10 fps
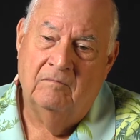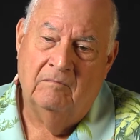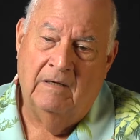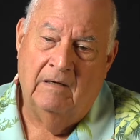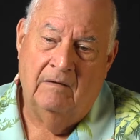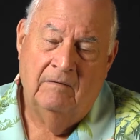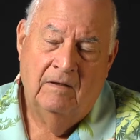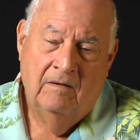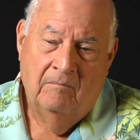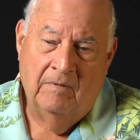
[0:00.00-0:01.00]
my
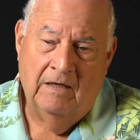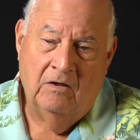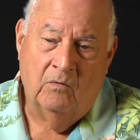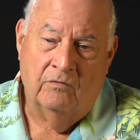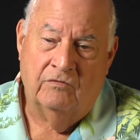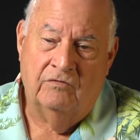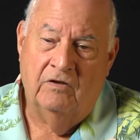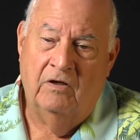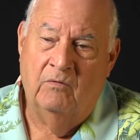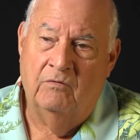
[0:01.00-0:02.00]
main course of
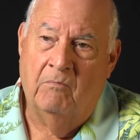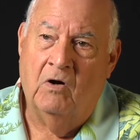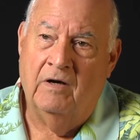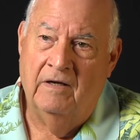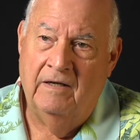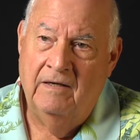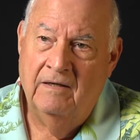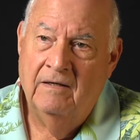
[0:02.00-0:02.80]
study was marketing,